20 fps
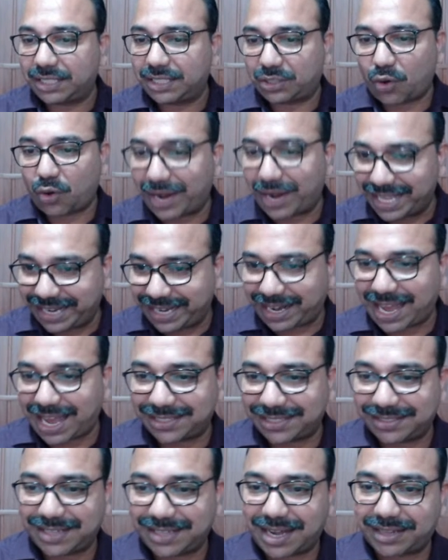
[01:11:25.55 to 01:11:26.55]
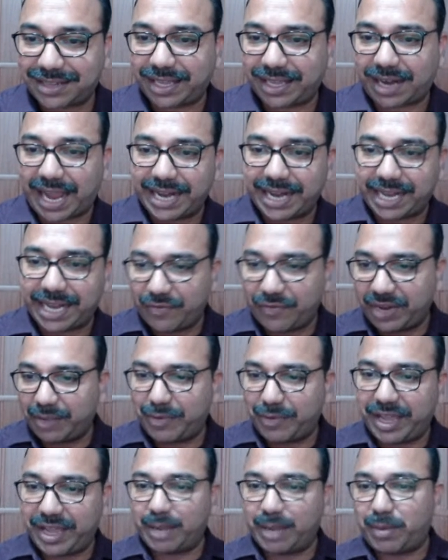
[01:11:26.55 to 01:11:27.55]
storage classes are there, and every
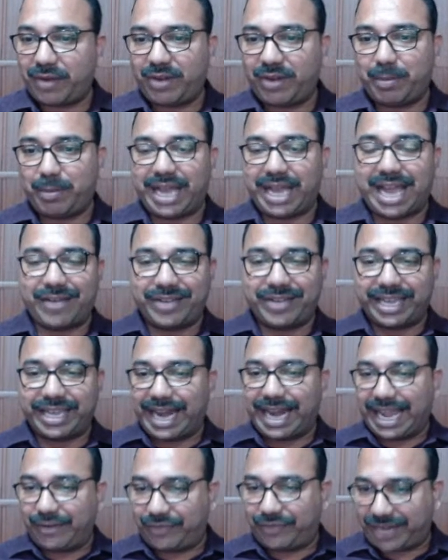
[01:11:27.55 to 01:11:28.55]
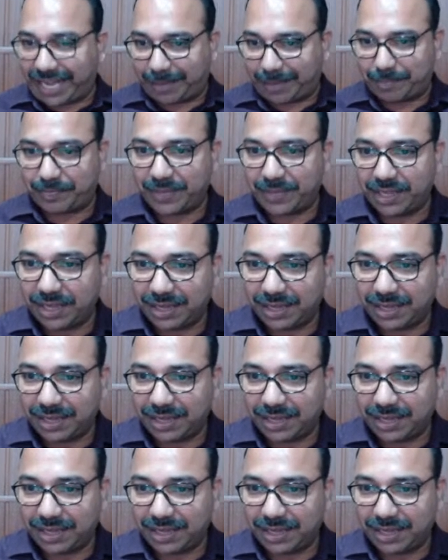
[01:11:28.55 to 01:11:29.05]
variable will be having a lifetime.